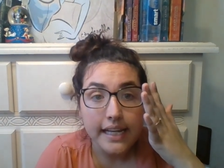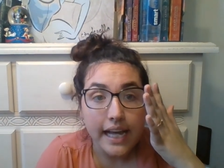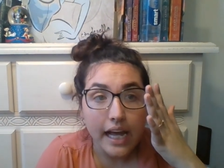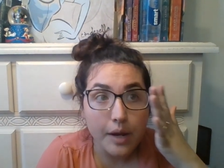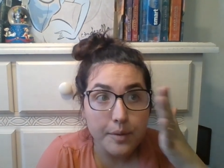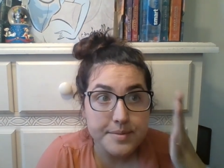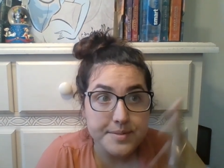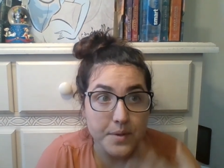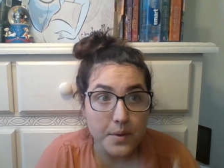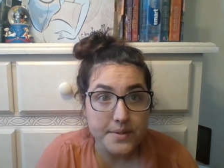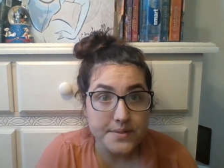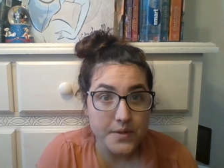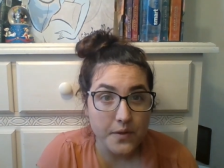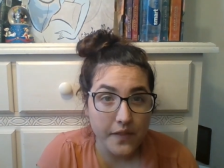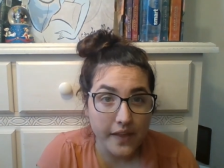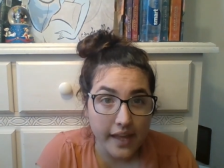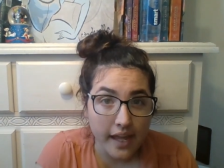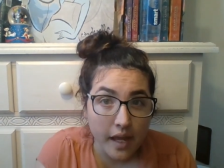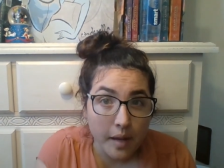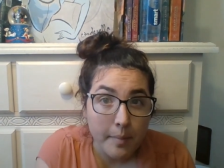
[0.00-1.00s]
I was also
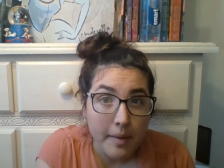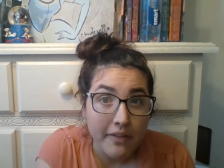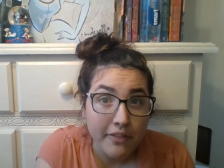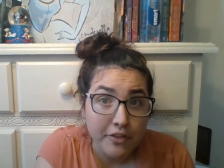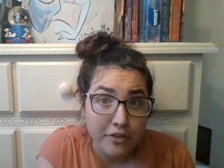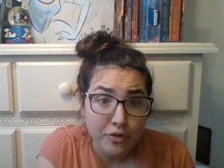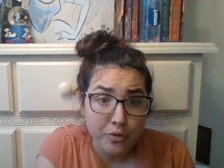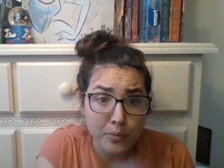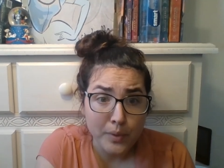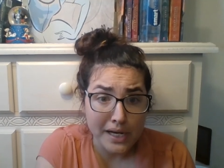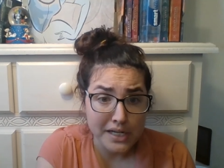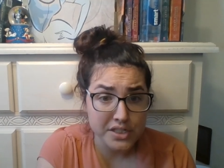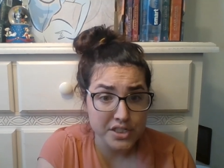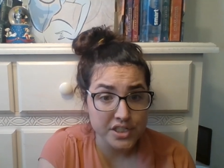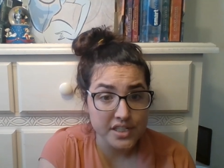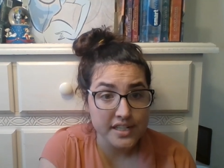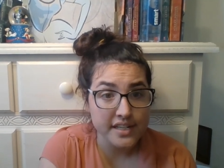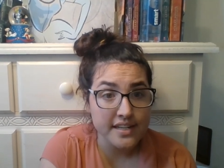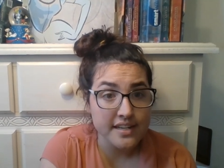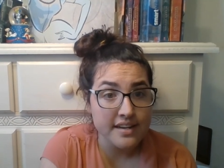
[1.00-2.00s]
thinking about the
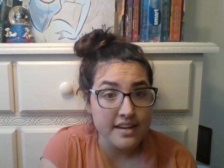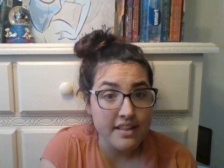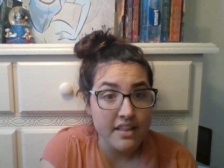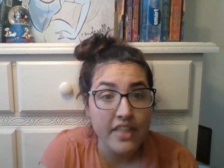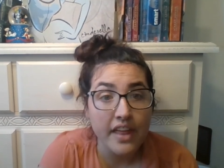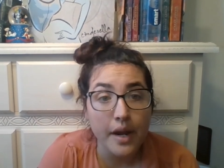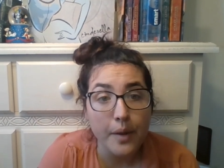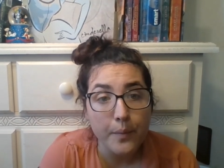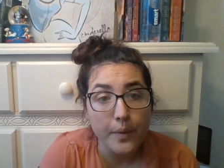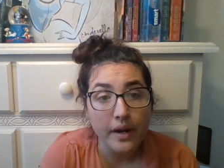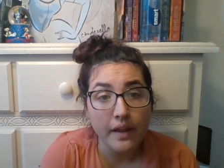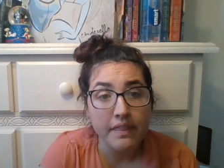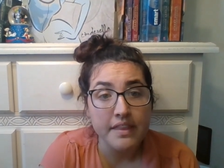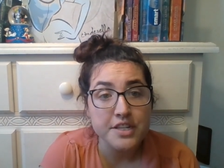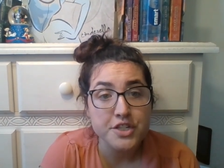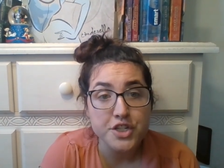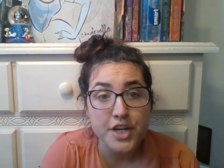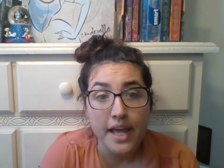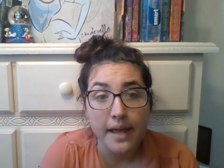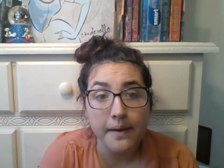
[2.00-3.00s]
direction that I wanted
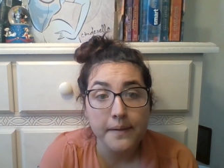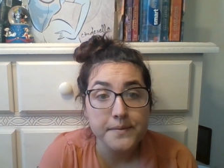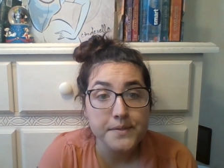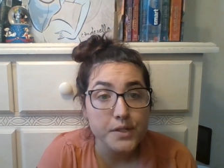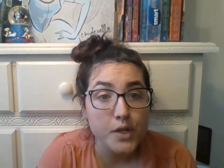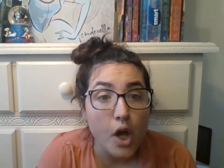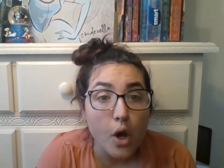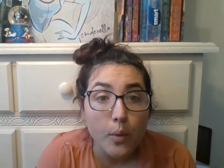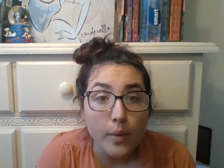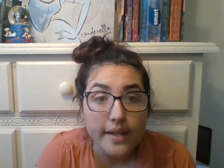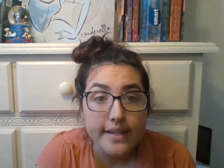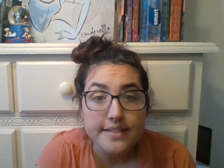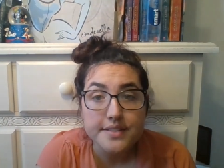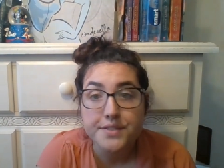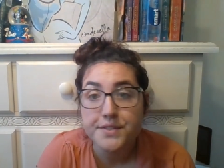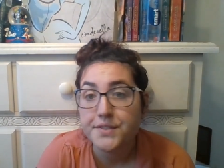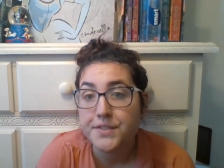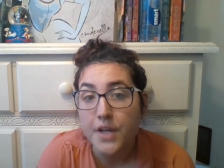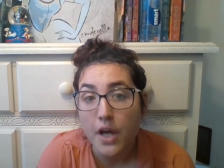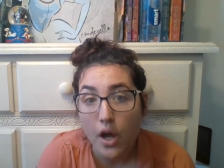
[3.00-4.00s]
this channel to go in.
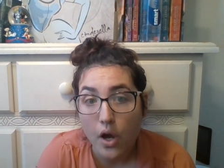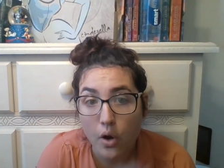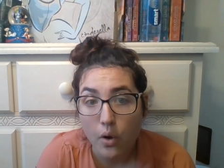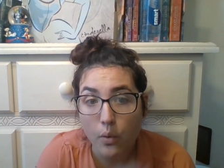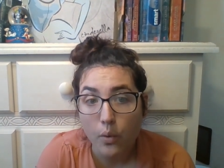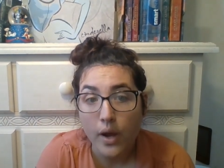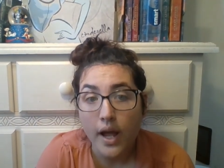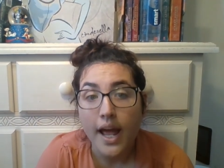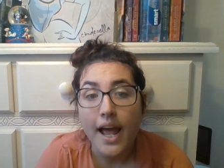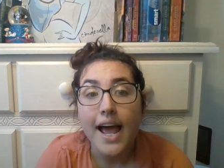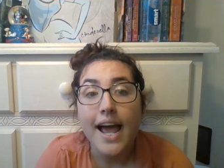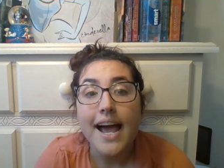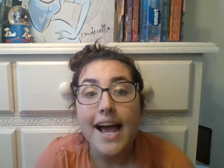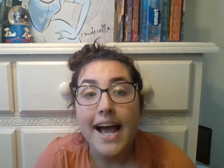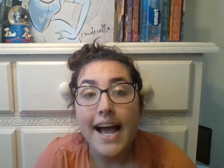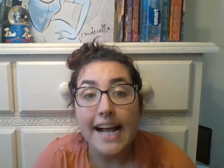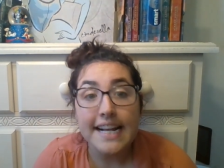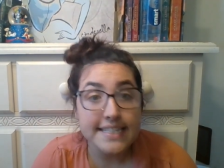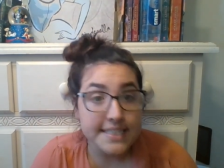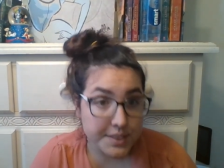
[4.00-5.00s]
So
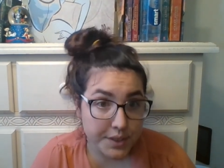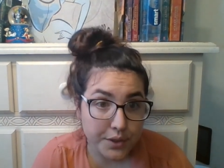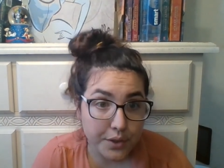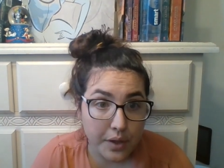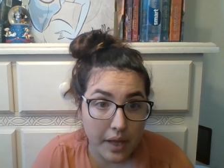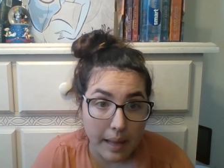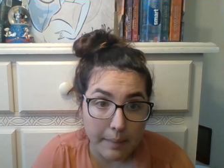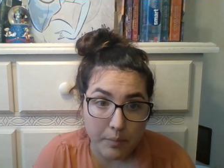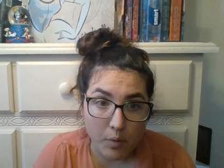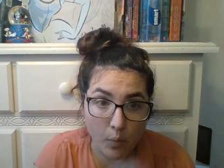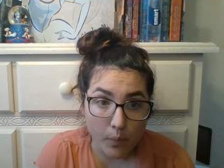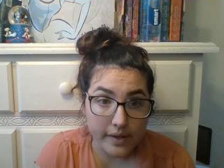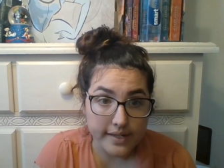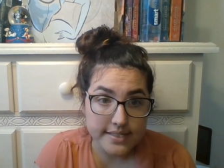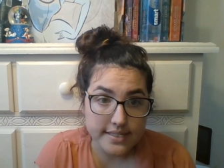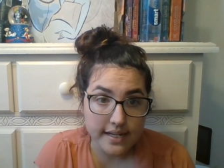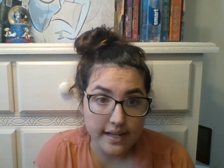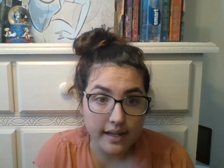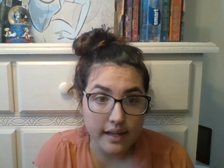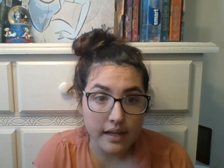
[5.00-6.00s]
I still am going
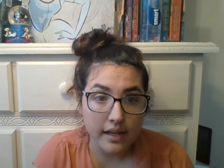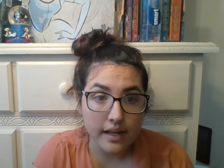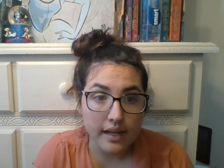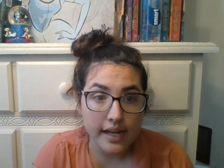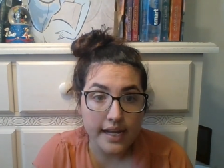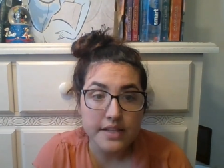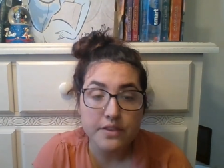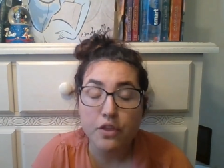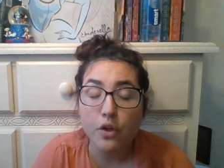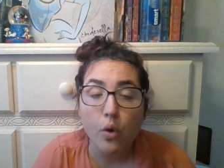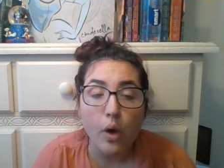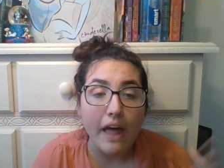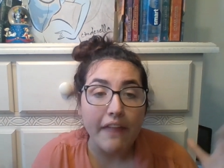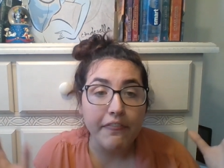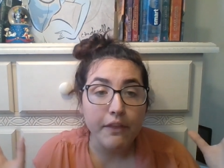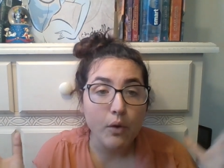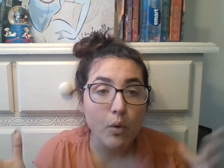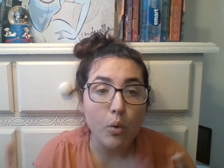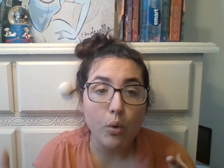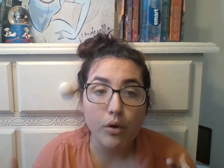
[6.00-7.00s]
to, at
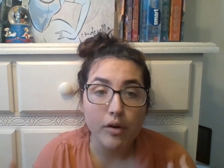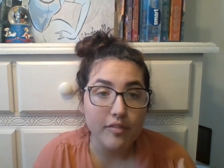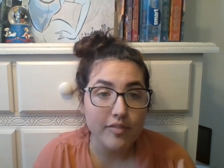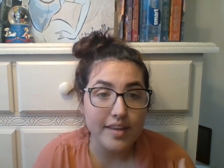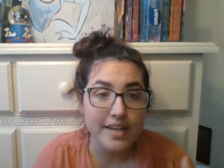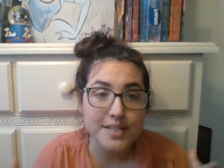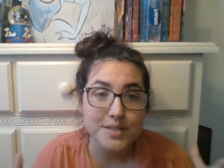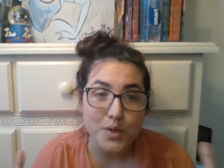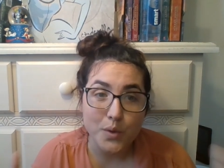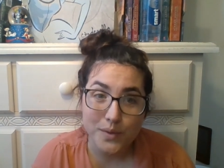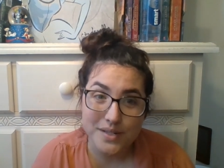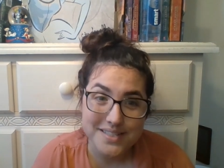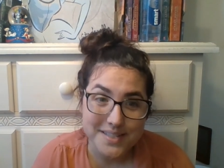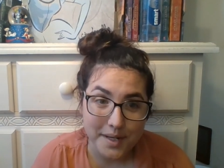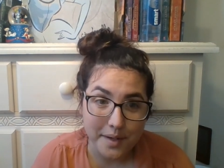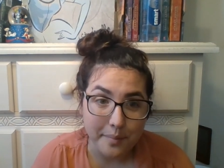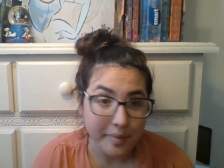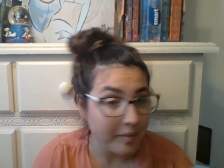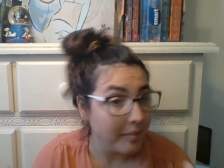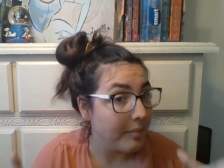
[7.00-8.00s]
the core of it, it's always
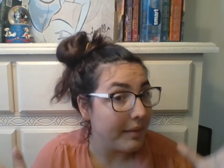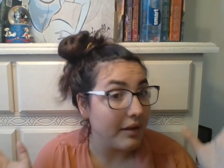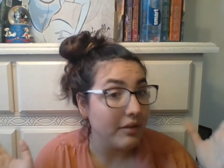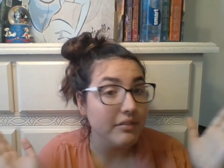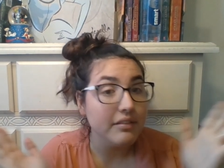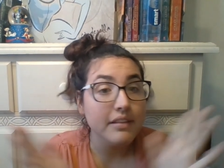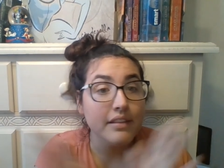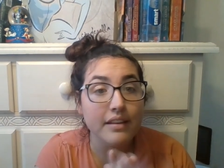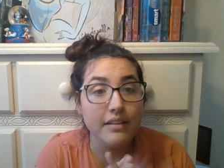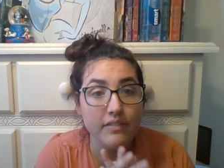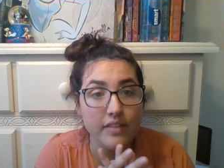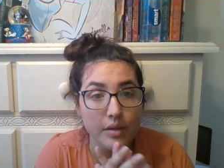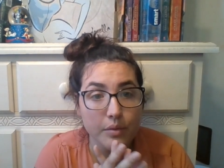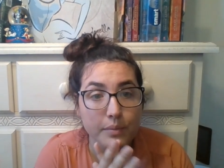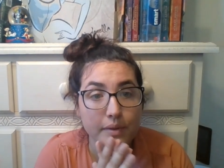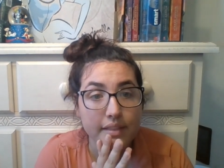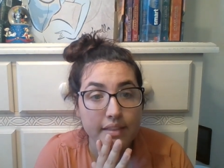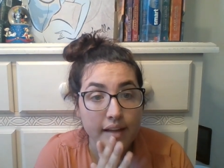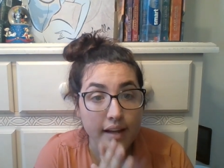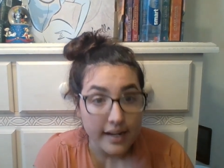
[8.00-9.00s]
going to be about living
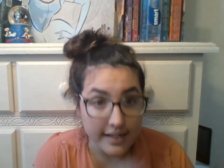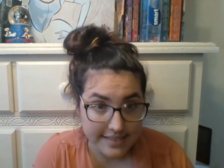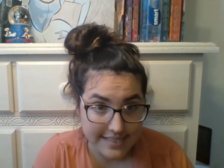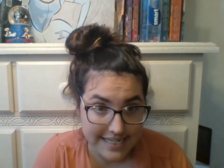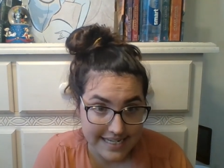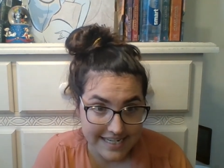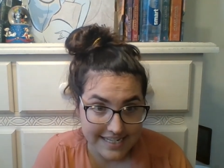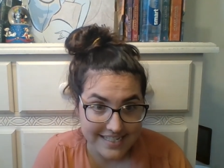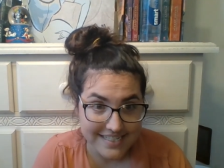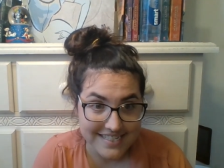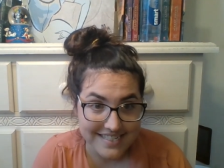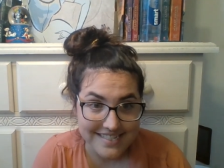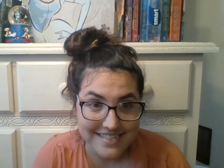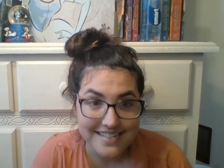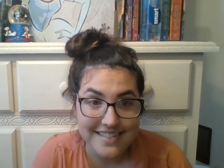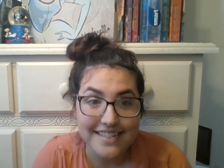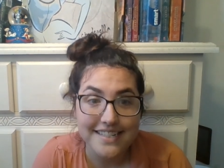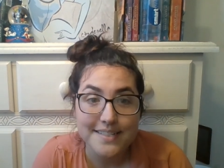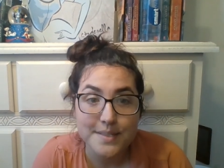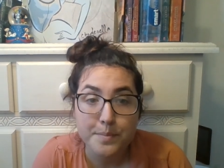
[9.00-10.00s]
with Huntington's
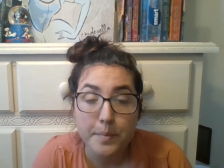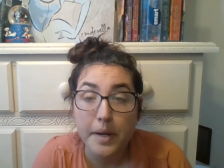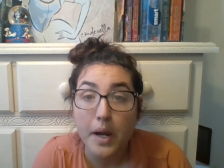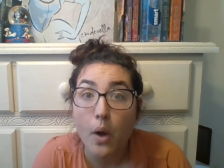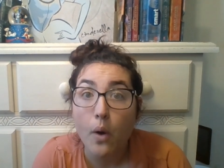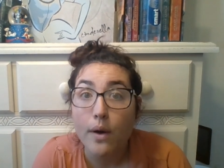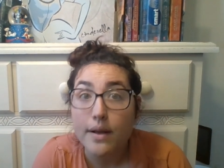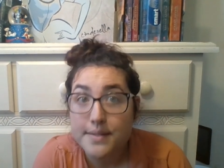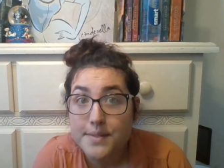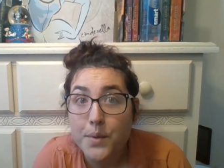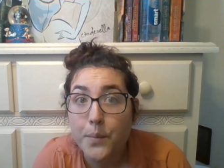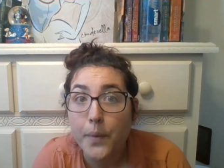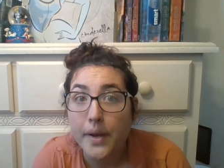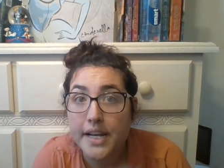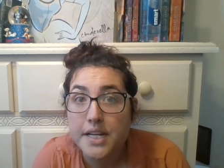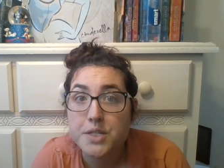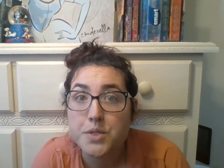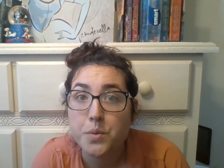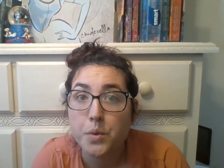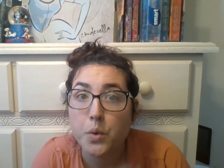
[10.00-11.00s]
disease. But I also
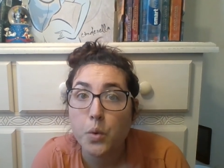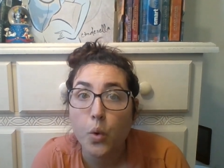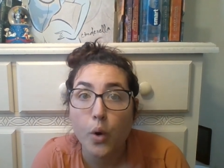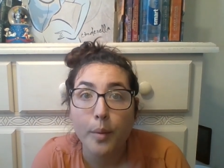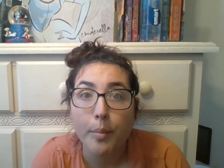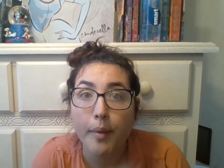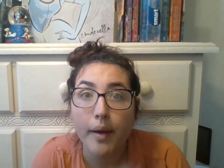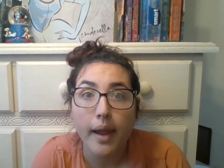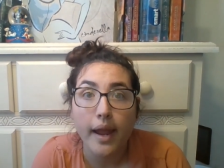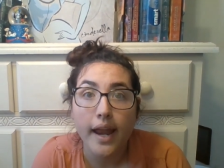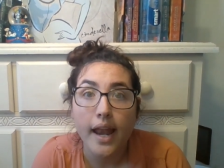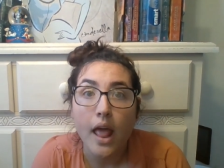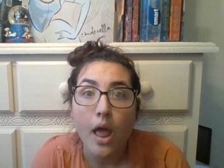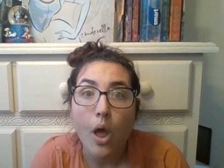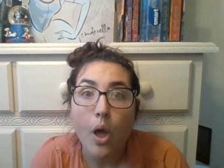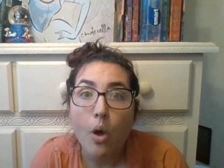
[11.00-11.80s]
wanted to incorporate